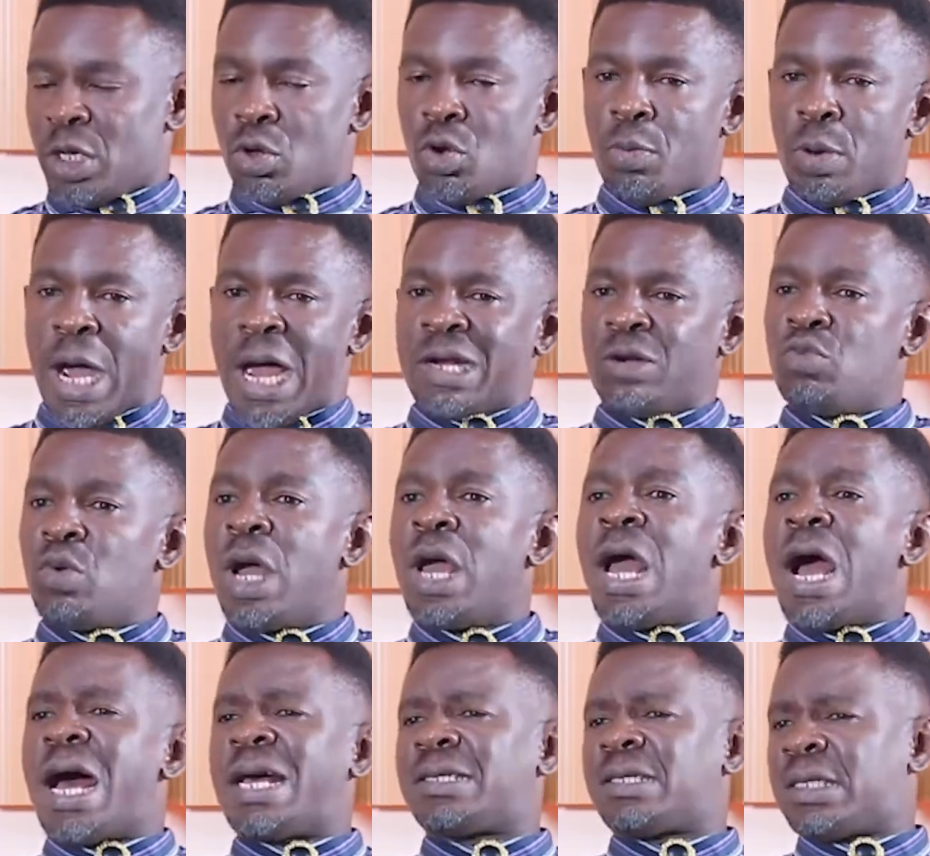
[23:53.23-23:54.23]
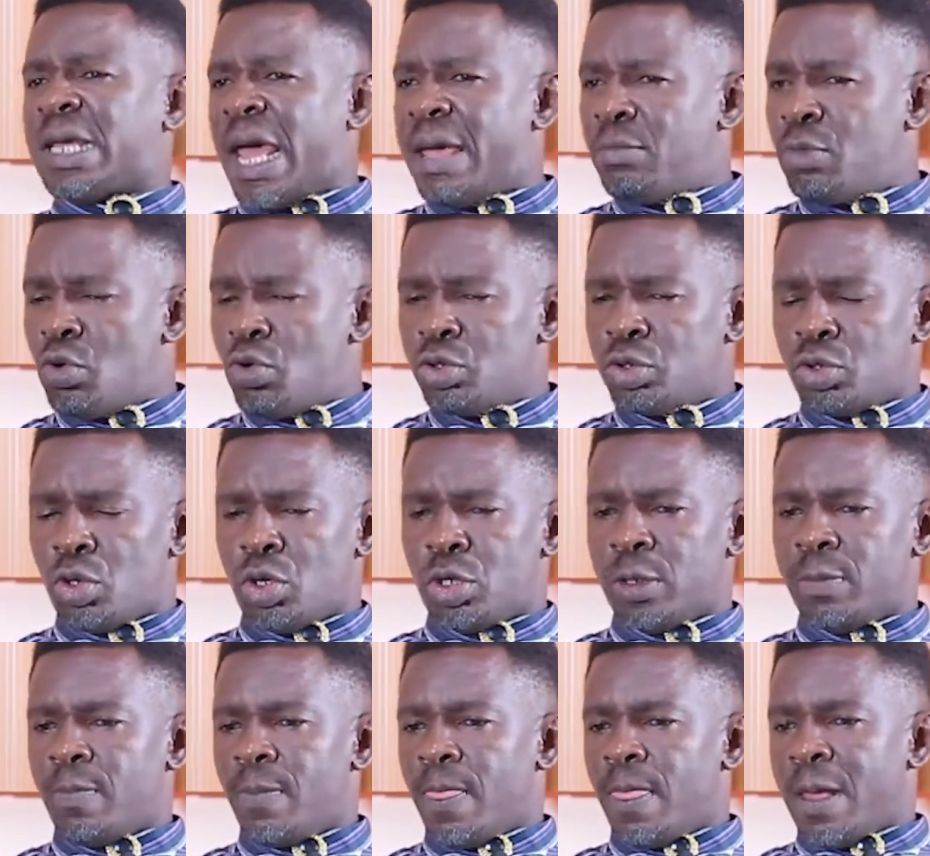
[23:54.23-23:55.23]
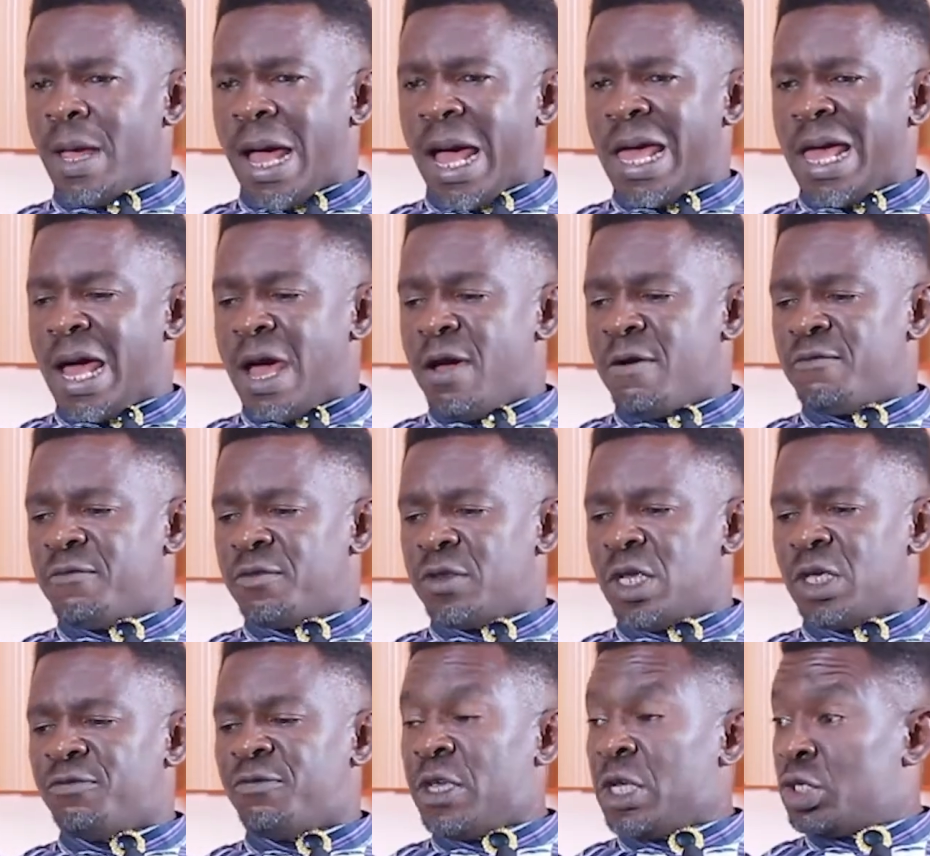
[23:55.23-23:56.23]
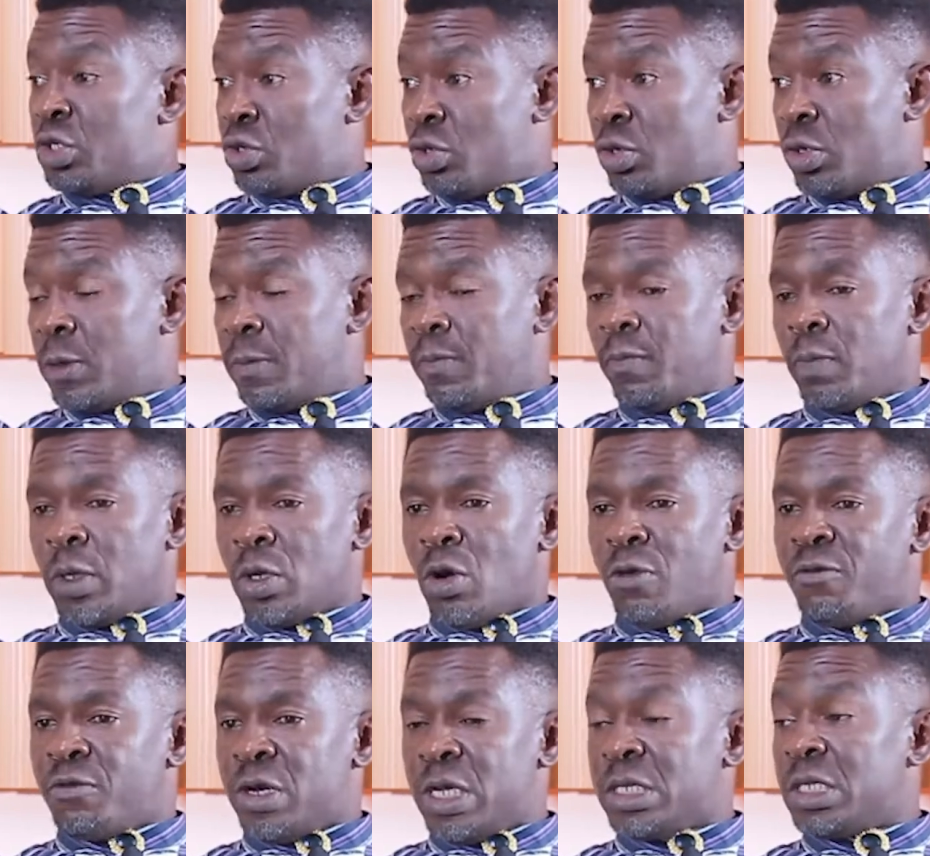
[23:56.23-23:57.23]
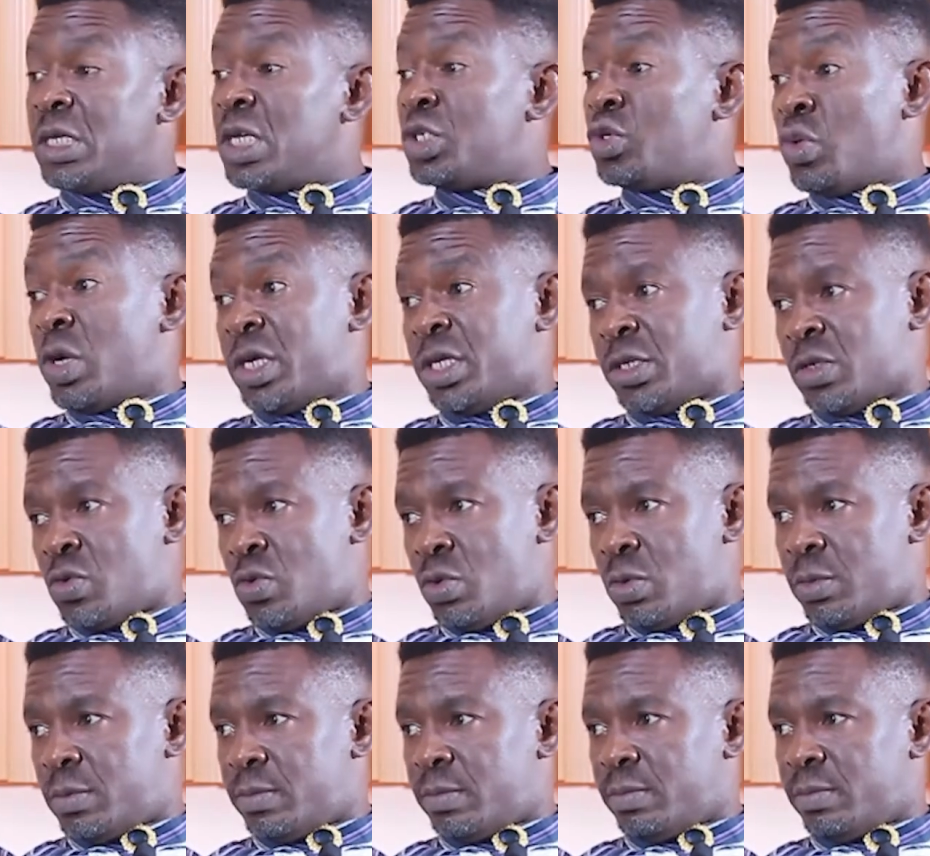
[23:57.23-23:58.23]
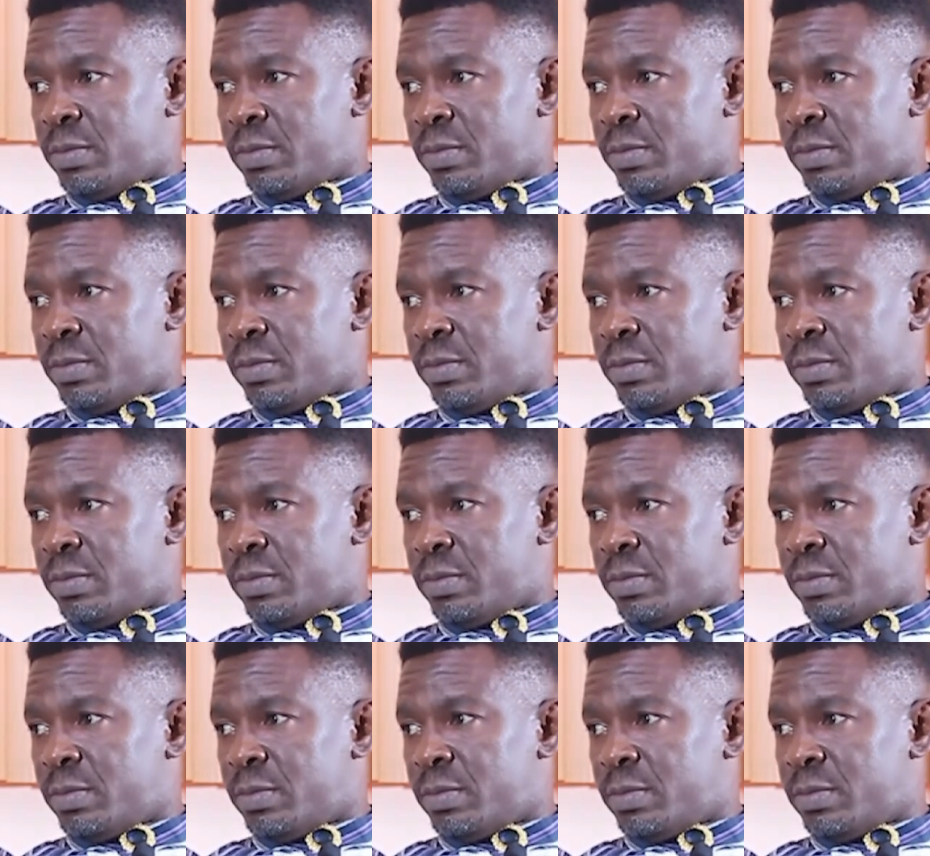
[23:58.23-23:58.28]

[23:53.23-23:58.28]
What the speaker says: You know, and as time goes on, I have the vision of creating a jewelry school.